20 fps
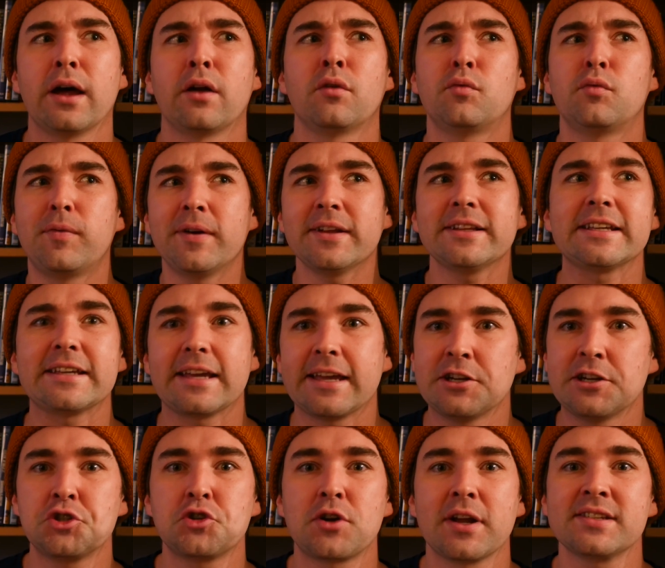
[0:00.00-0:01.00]
a really
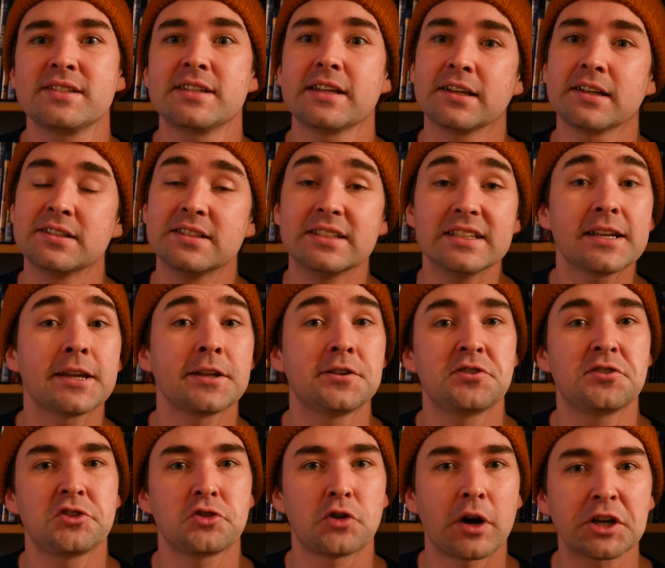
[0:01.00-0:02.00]
interesting
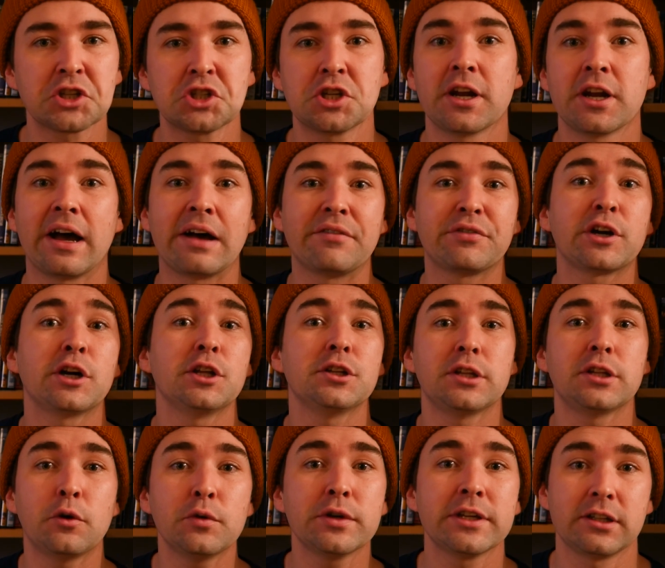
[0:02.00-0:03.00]
deconstruction of
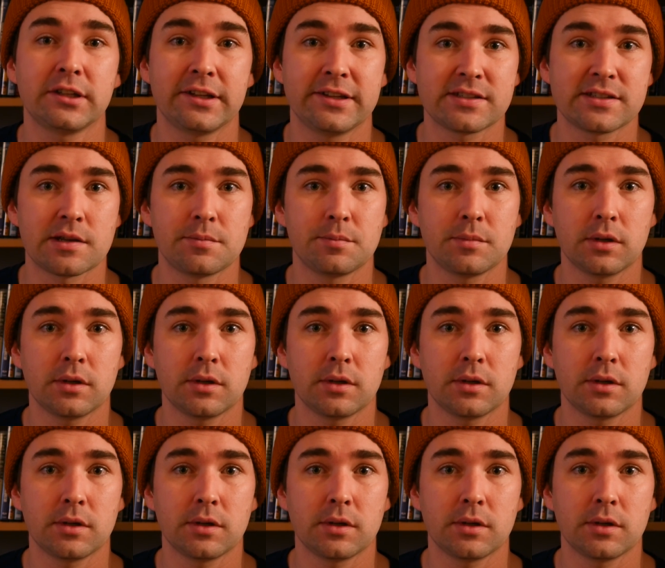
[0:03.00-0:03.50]
colonialism.